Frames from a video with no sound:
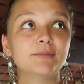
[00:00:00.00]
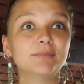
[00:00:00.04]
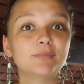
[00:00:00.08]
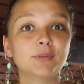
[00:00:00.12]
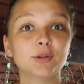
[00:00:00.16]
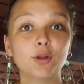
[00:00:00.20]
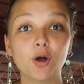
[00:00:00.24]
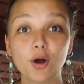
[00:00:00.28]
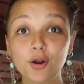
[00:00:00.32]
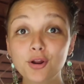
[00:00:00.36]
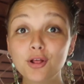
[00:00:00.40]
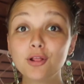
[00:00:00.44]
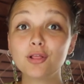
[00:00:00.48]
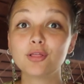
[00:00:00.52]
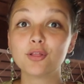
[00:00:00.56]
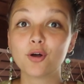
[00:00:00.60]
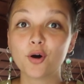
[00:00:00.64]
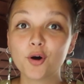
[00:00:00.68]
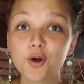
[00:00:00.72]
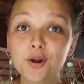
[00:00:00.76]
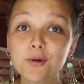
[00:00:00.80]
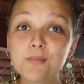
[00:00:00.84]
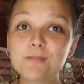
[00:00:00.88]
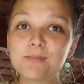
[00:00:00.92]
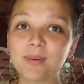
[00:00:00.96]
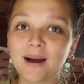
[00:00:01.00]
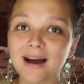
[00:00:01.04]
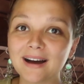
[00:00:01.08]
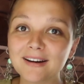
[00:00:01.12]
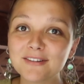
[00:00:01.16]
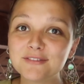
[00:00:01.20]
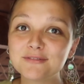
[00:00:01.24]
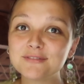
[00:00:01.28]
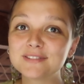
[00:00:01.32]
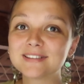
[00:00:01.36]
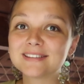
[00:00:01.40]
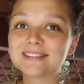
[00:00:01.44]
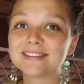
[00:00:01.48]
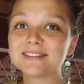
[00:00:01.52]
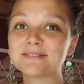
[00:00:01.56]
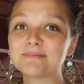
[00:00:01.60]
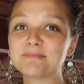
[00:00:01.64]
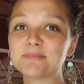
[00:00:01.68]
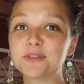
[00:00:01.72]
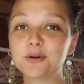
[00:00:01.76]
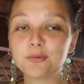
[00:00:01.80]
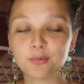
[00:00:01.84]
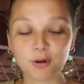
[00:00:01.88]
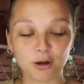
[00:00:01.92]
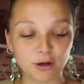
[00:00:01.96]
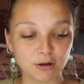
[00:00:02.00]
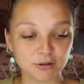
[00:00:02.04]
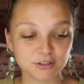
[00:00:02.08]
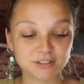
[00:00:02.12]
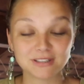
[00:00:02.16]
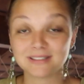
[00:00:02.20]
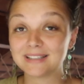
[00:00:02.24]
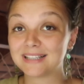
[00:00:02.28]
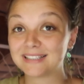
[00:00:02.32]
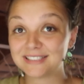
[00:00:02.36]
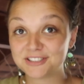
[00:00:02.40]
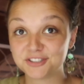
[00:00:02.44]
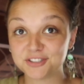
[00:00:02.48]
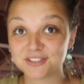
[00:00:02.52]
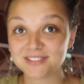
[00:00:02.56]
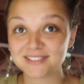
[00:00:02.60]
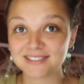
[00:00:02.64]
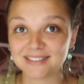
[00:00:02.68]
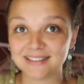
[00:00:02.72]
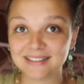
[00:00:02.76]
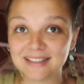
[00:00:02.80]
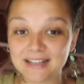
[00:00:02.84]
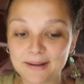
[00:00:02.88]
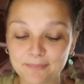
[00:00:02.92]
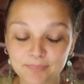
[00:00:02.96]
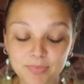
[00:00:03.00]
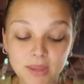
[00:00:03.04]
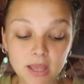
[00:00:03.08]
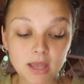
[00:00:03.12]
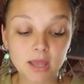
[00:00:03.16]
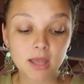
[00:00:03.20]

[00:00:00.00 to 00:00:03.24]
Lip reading: learn a lot about the world. Let's just say that.